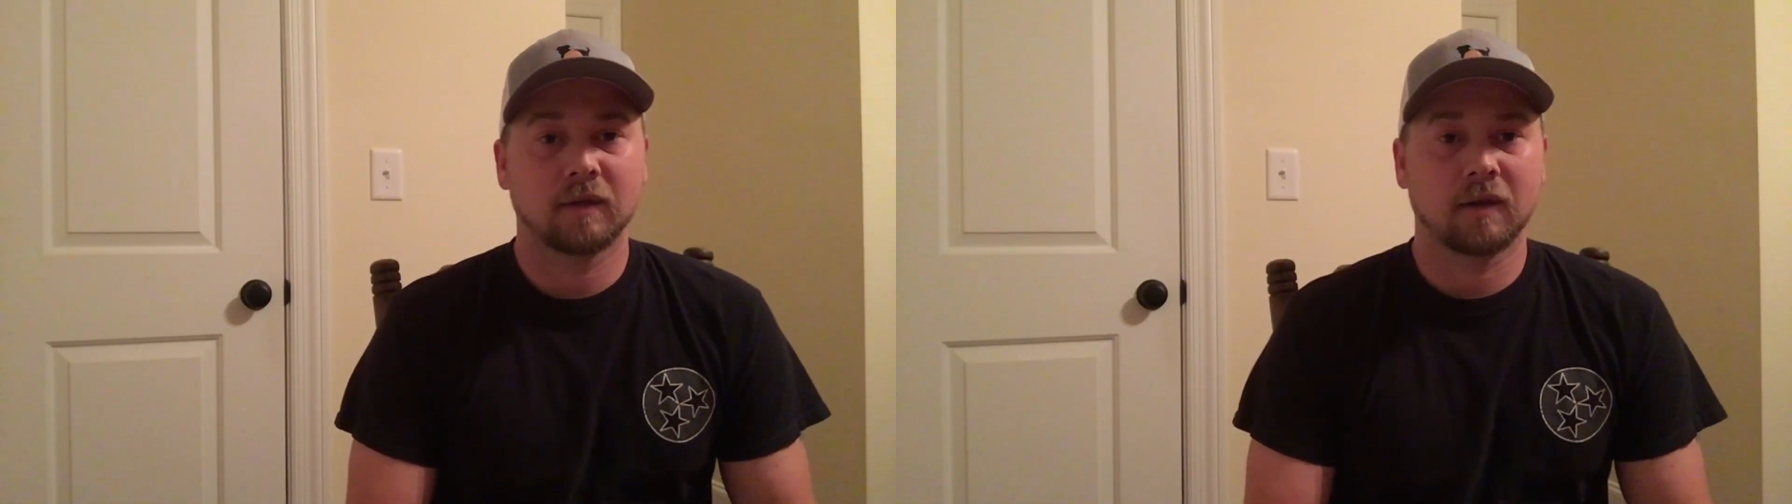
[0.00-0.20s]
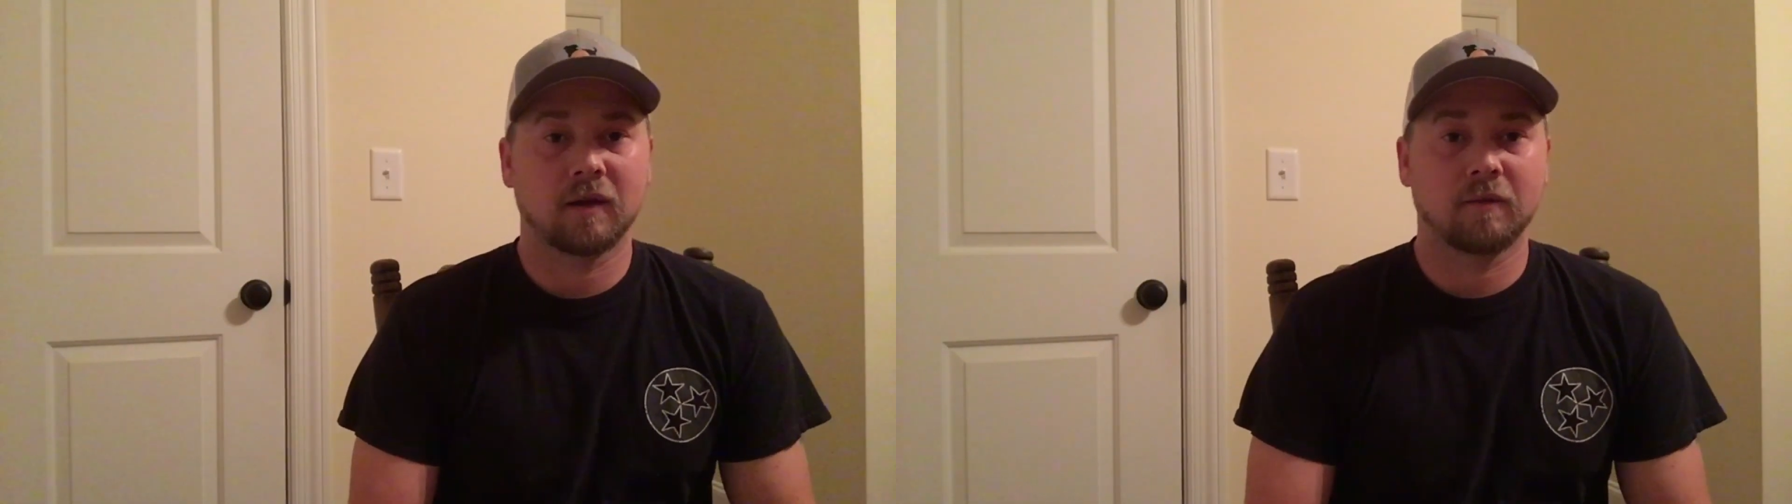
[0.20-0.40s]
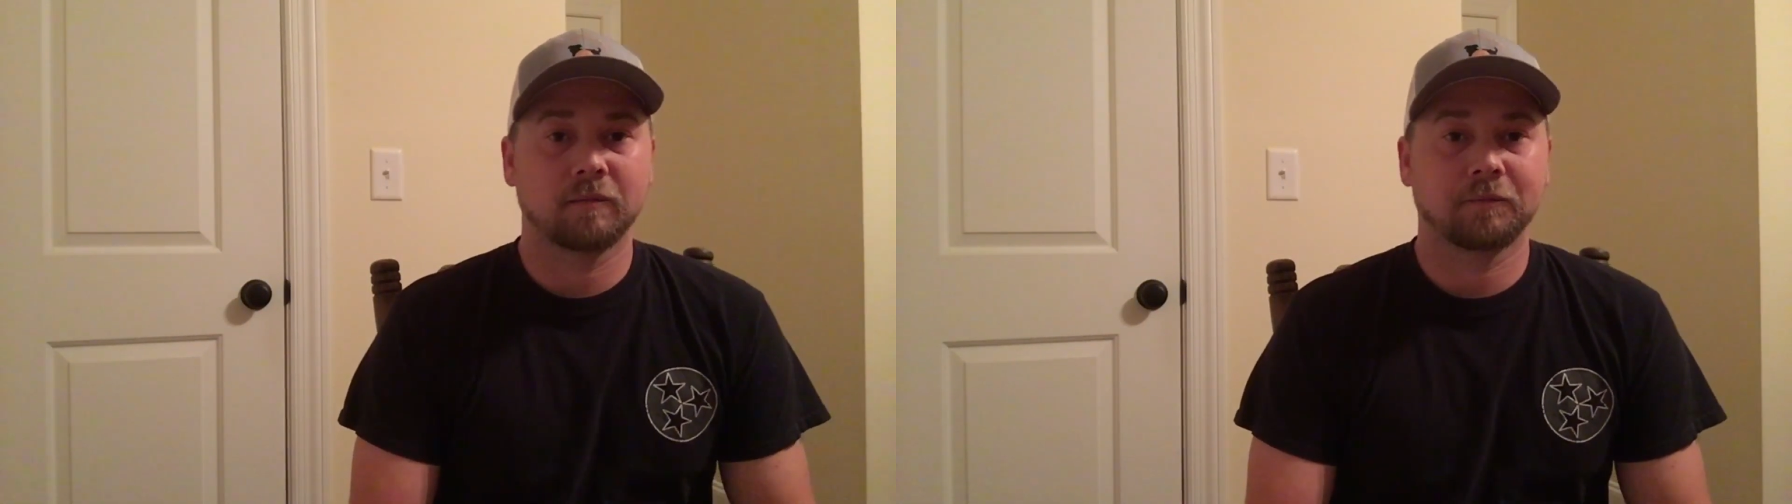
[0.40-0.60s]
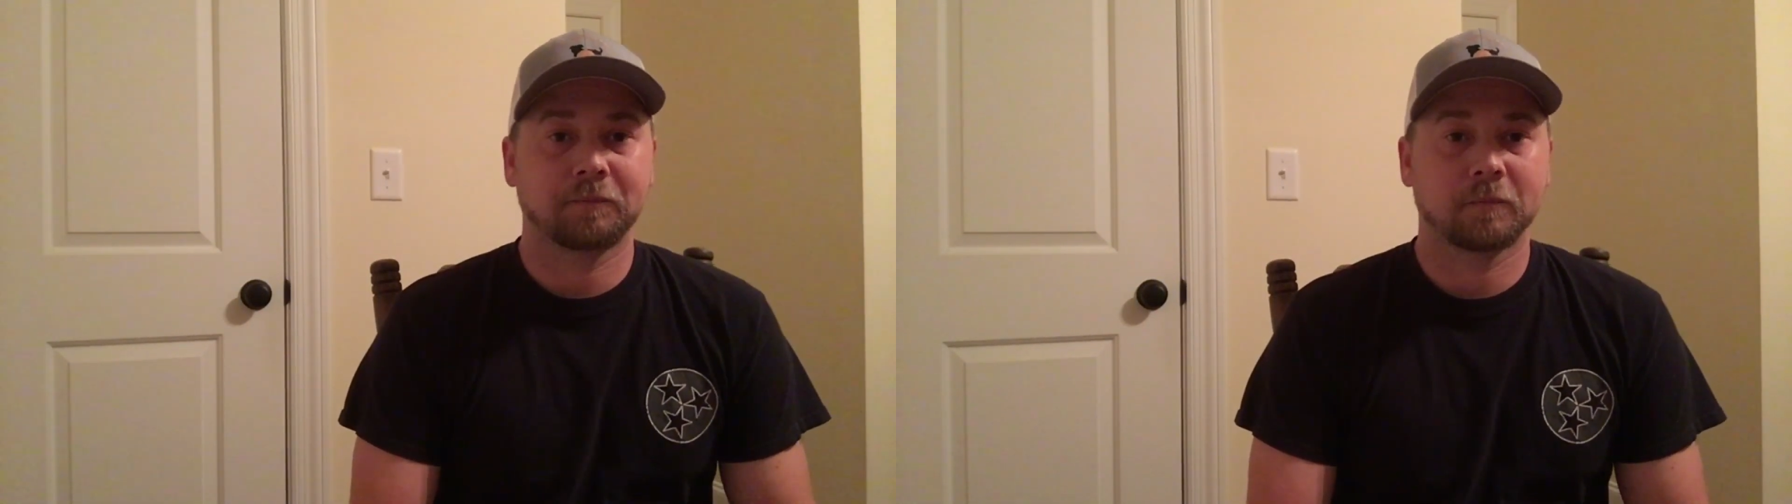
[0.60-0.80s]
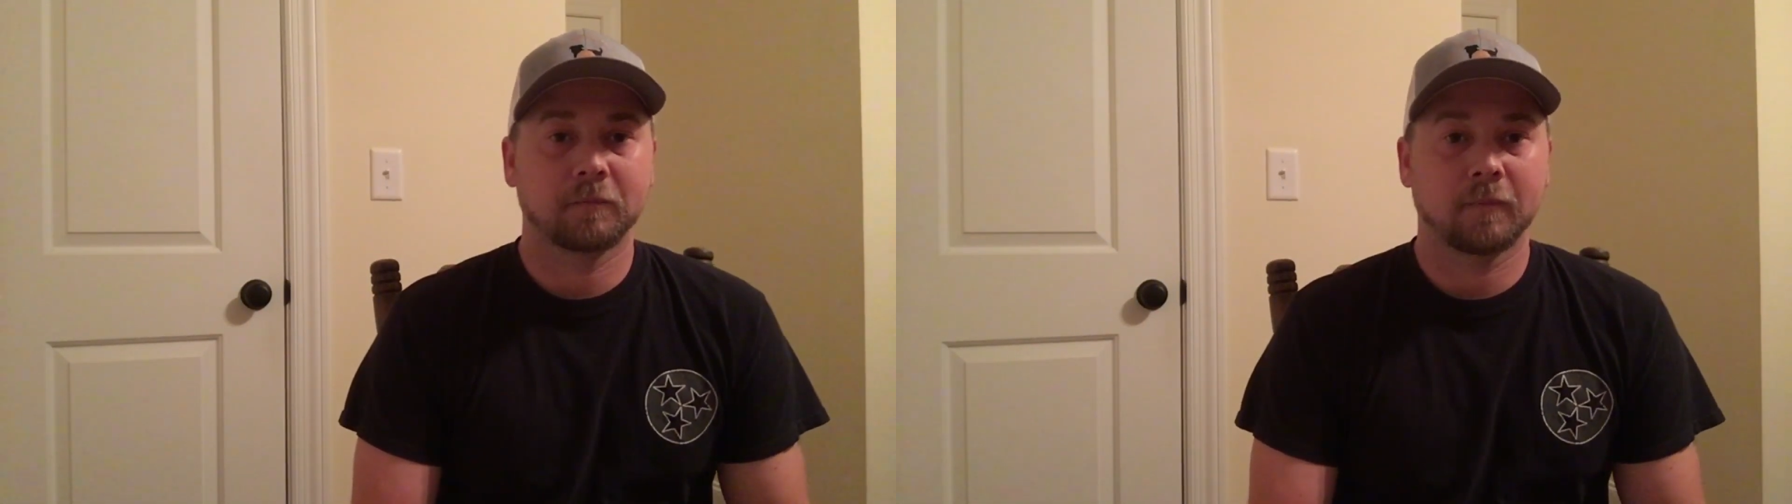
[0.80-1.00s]

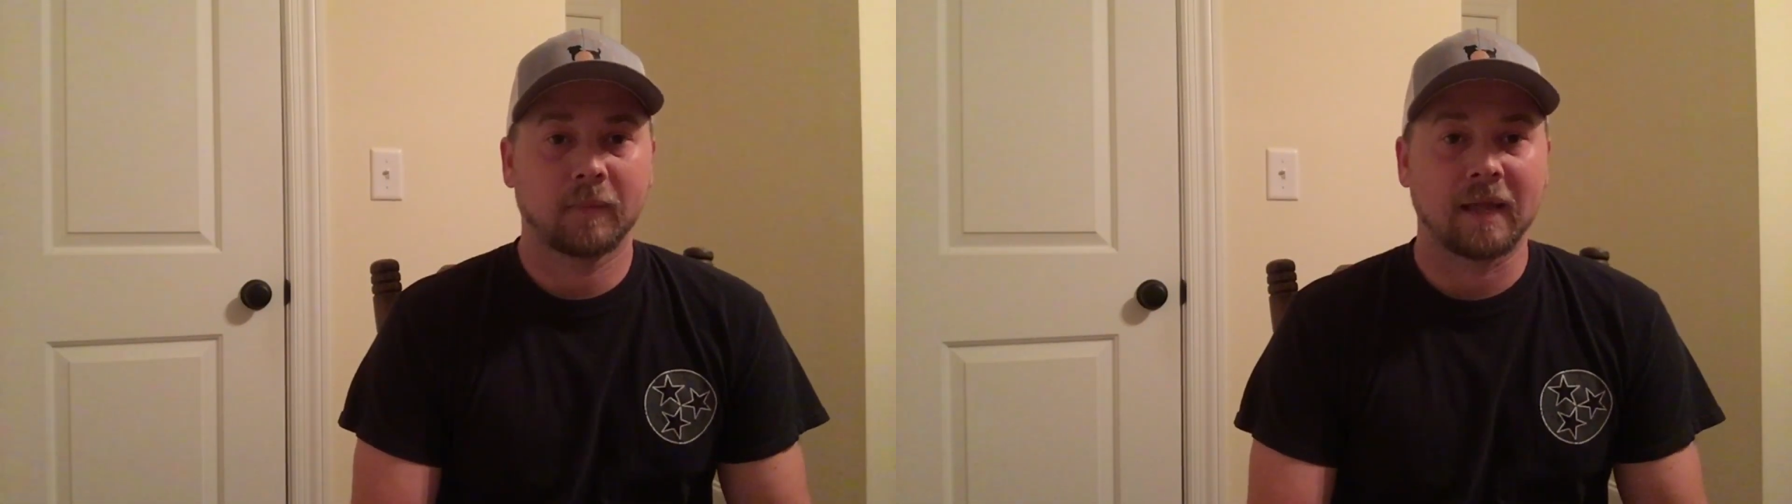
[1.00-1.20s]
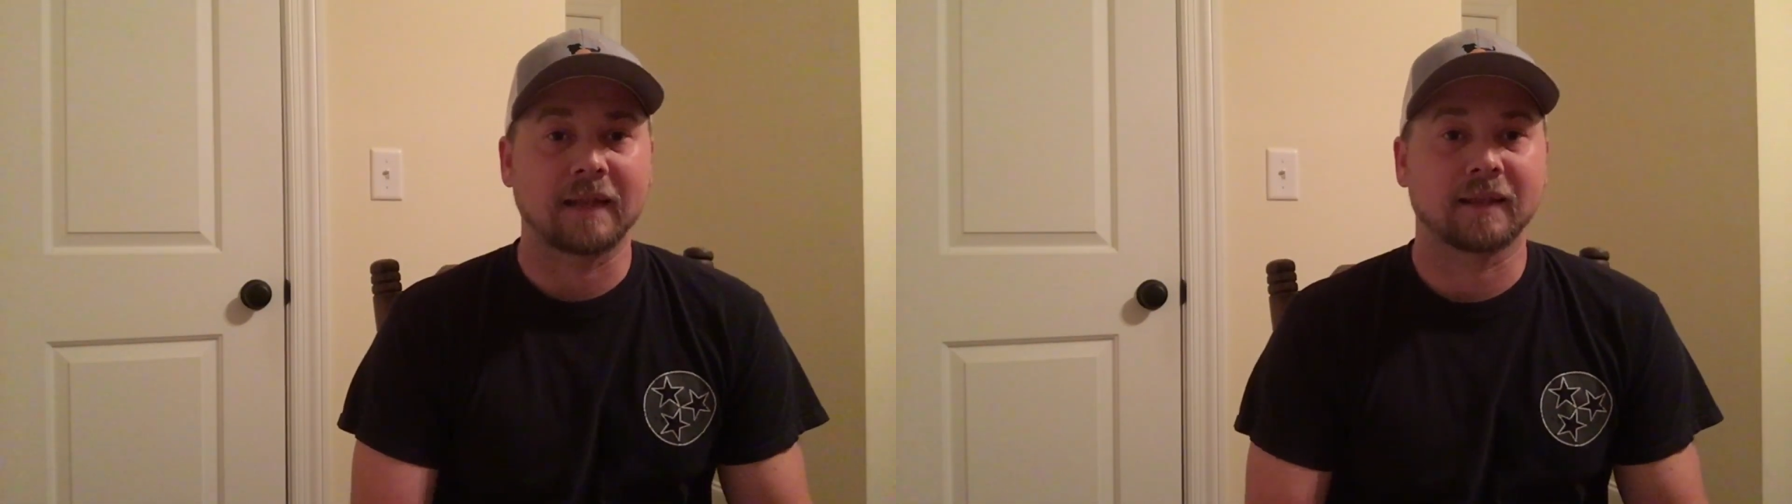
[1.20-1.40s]
I